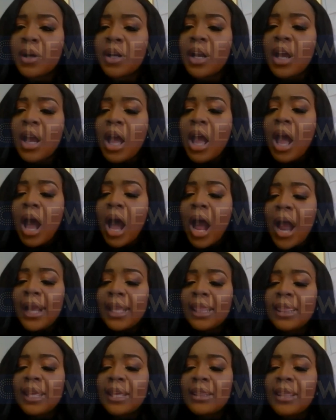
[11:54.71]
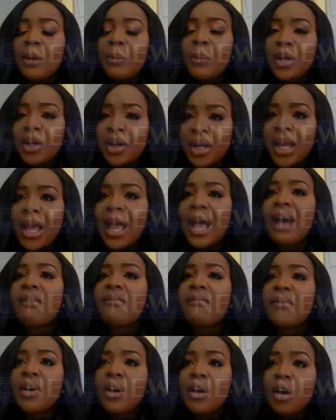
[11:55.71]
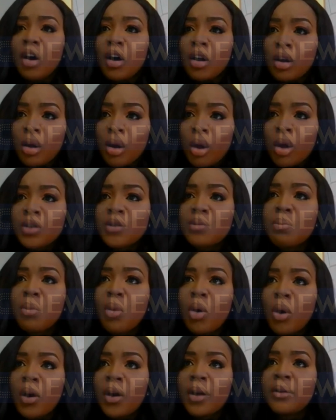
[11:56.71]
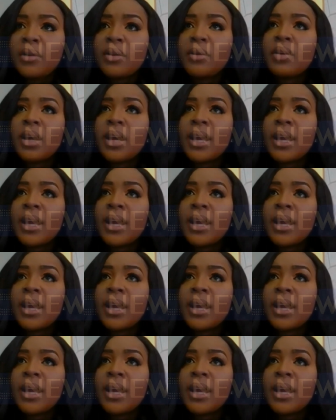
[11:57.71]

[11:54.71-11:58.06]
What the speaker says: But I think that we're going to have a lot more